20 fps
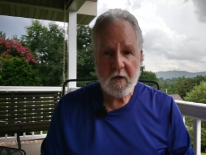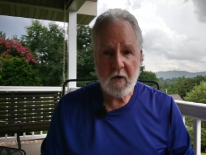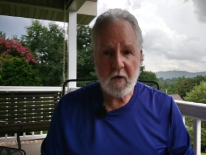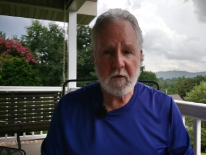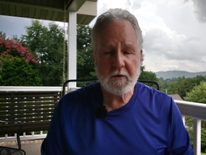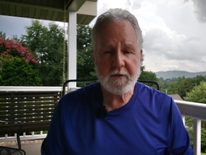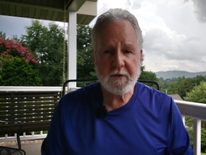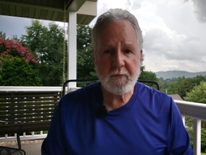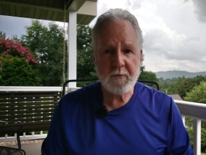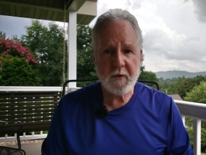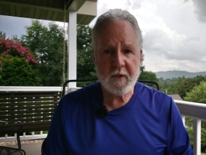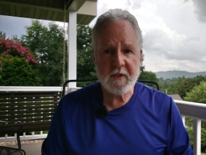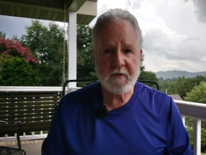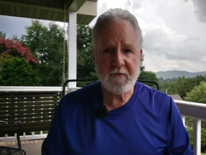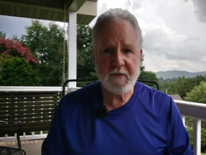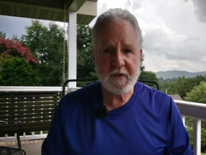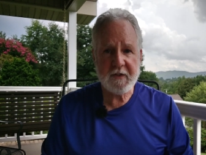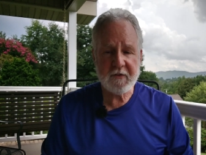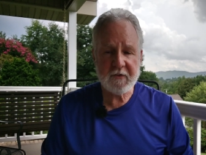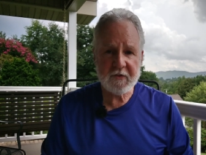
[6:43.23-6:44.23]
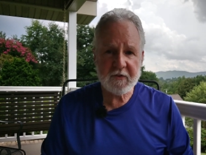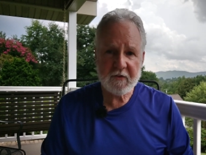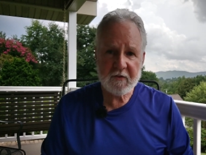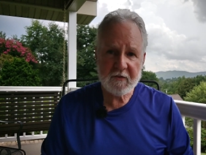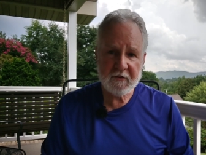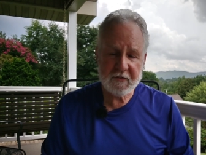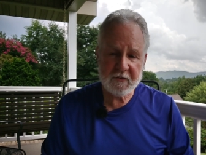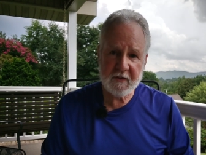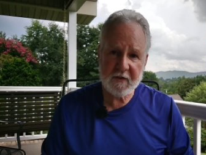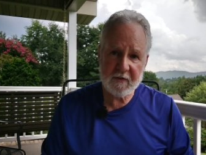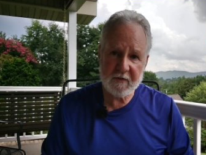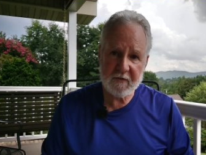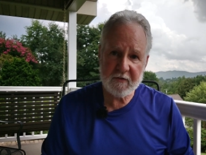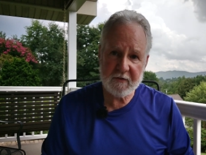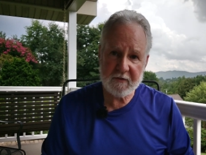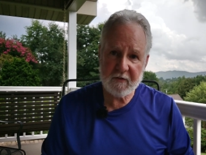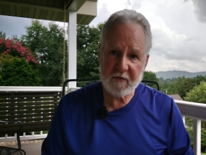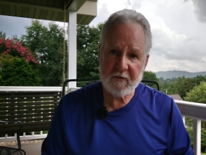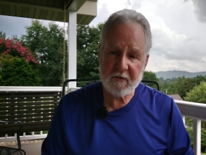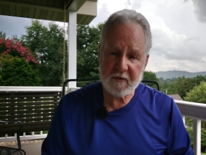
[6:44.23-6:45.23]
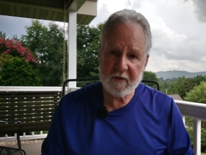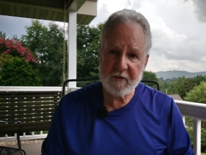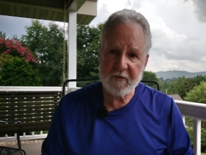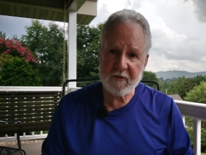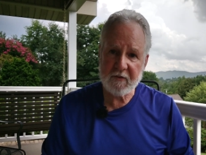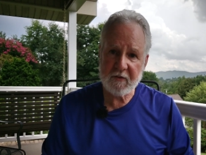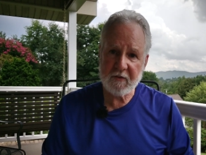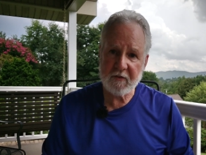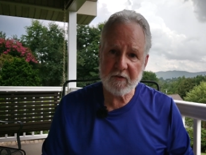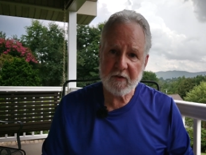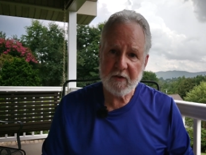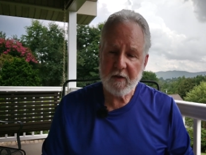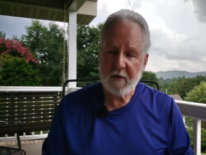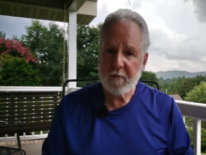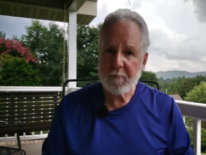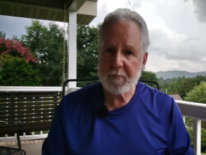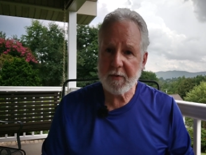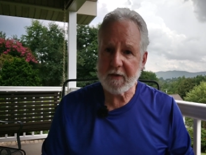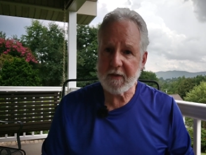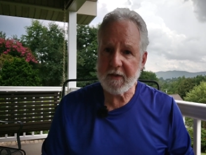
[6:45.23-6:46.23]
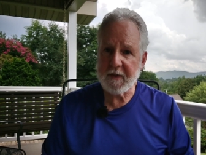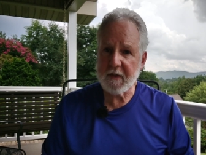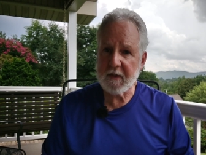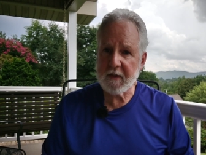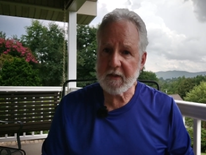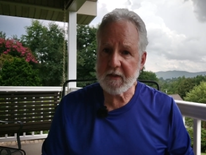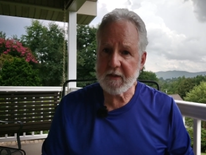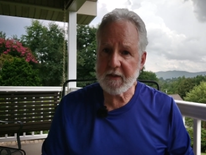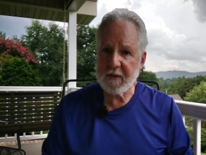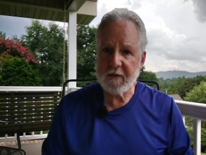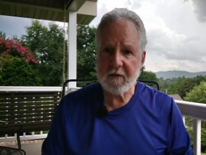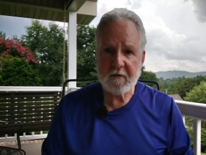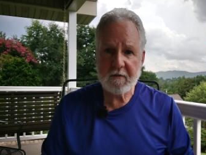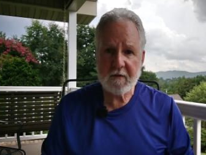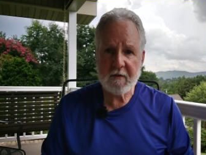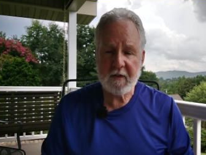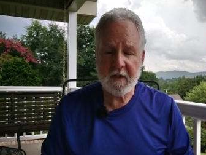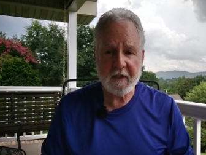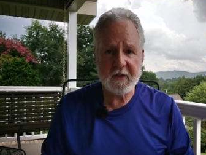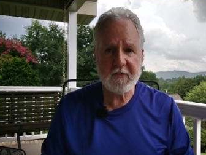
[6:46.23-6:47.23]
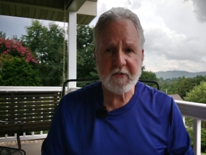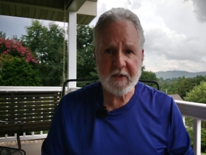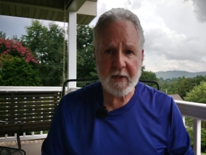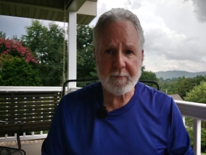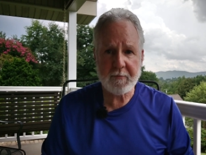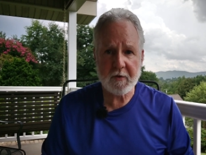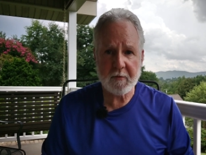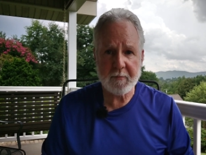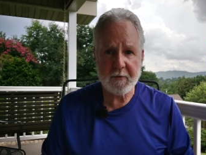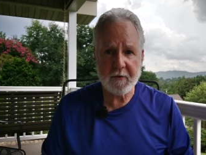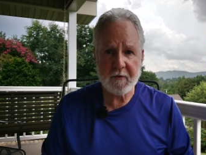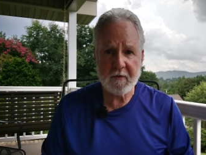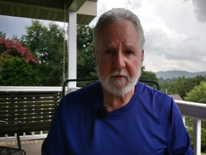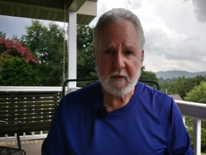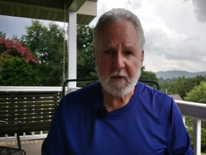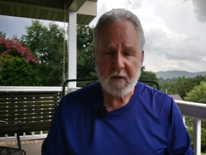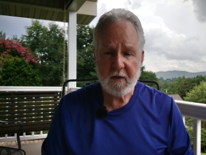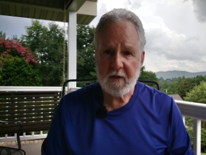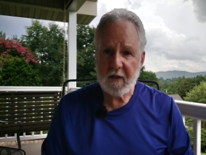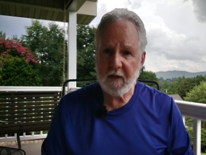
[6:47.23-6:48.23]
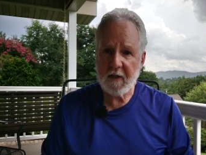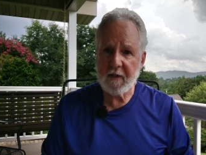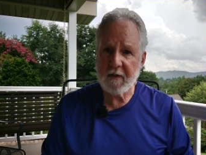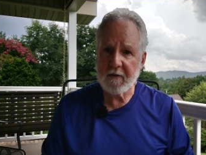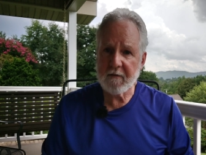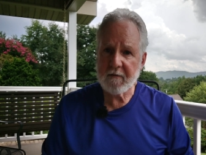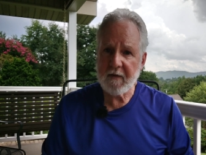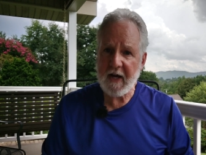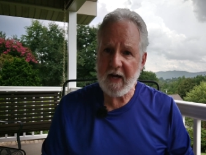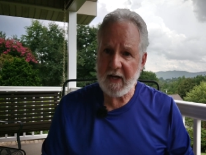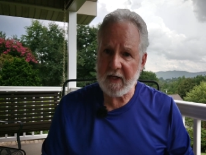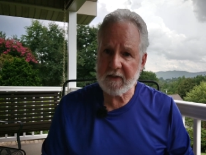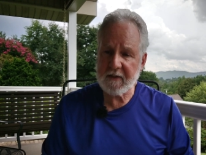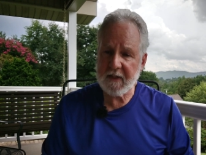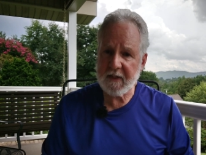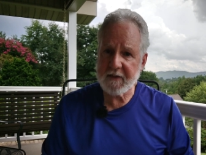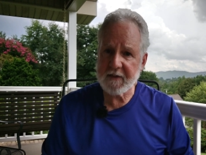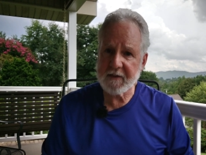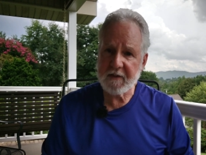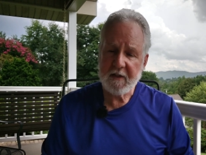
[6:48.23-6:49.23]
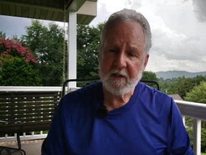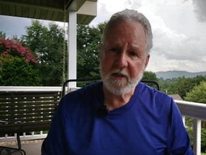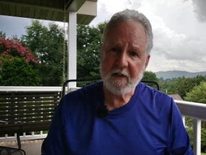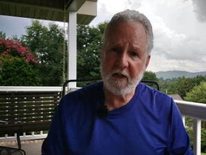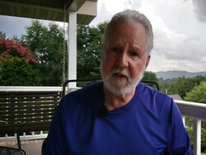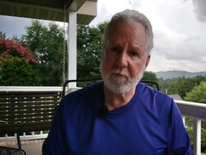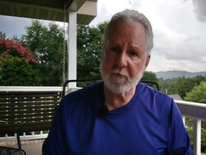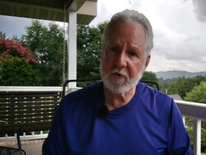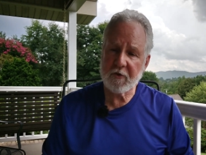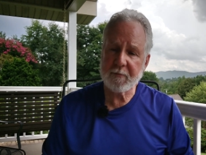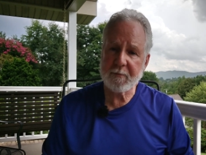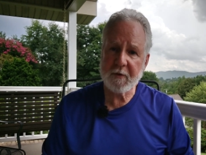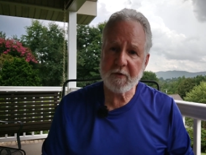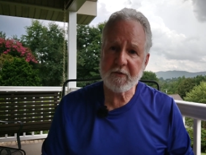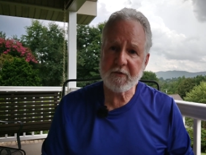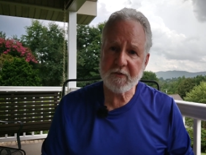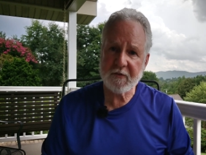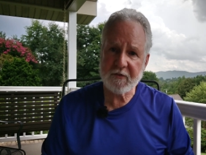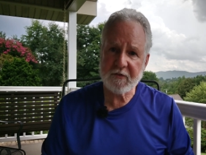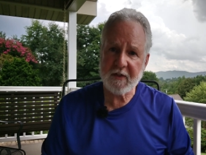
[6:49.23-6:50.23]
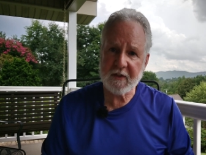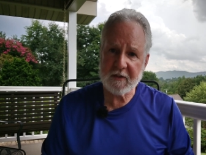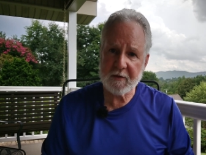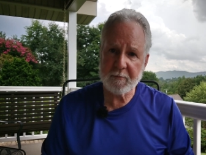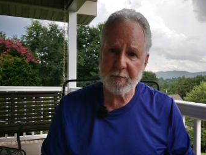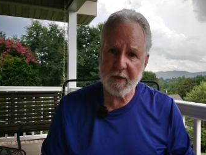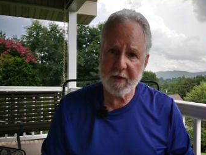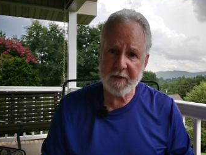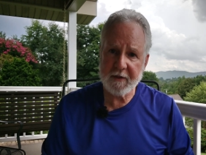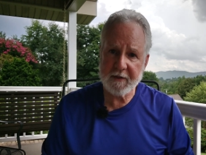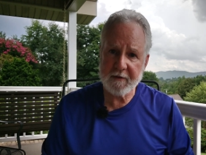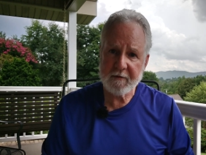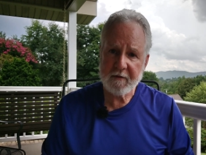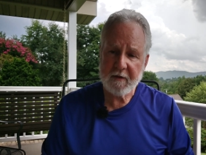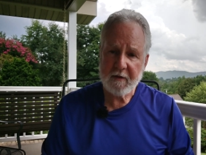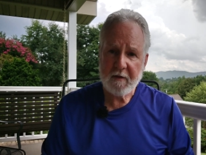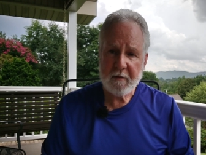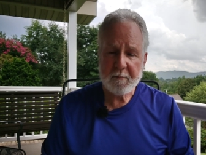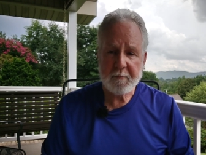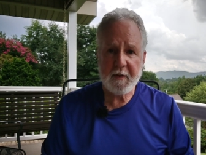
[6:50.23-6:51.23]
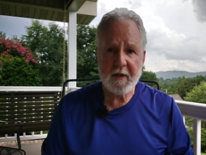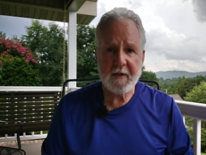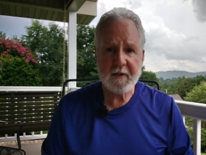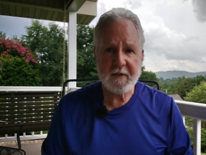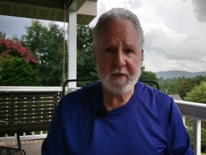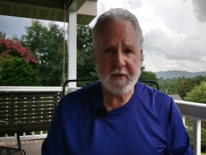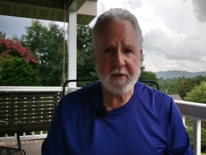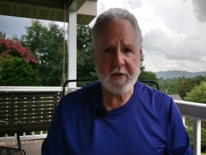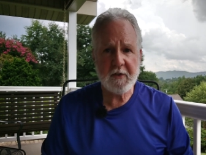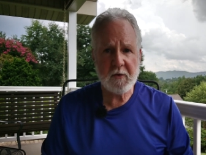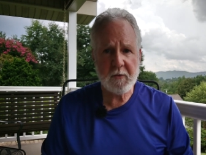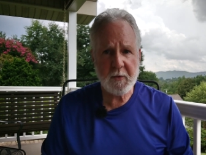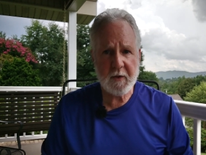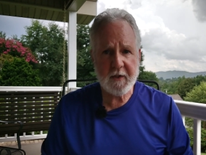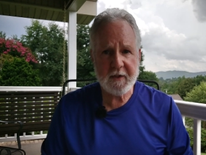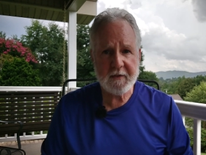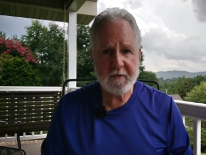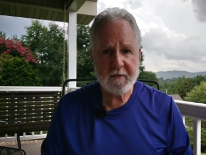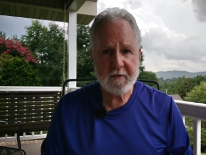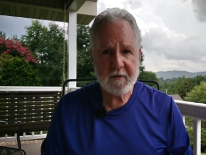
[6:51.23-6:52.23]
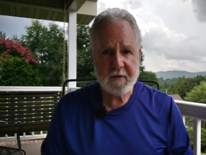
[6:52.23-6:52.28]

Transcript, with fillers: Only one of these sins in this list is politically acceptable and highlighted, and we're supposed to celebrate it. But you know what?